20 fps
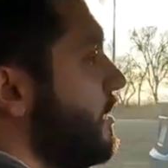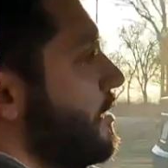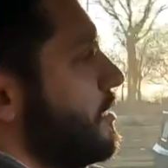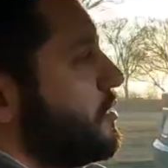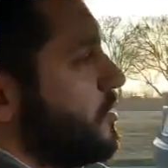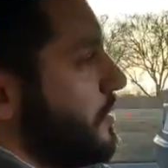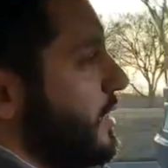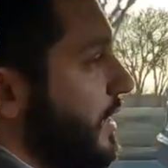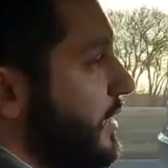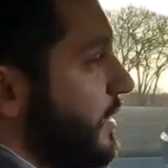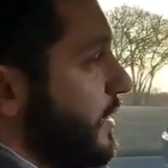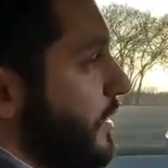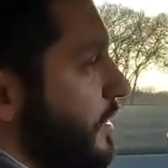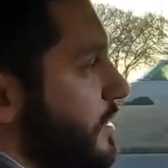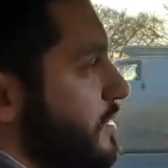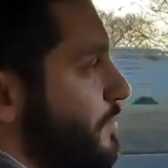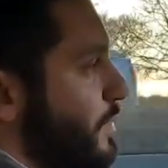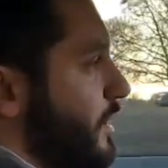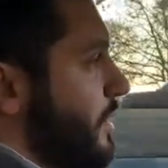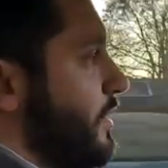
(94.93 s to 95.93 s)
So technically
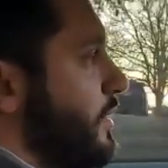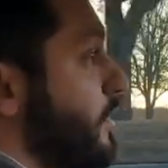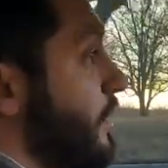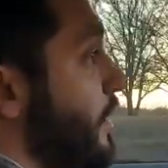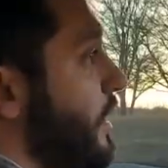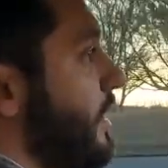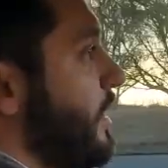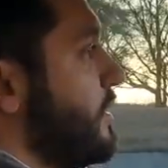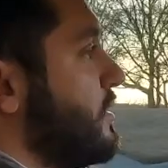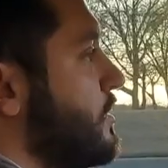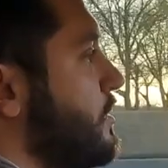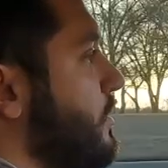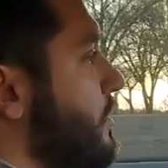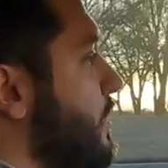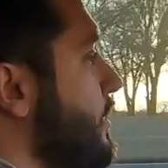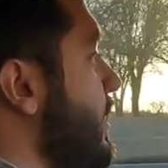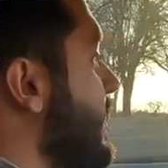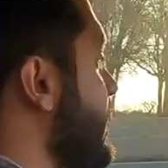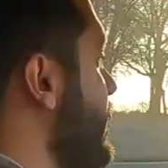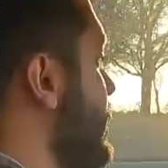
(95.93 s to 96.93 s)
it's been, I guess, 39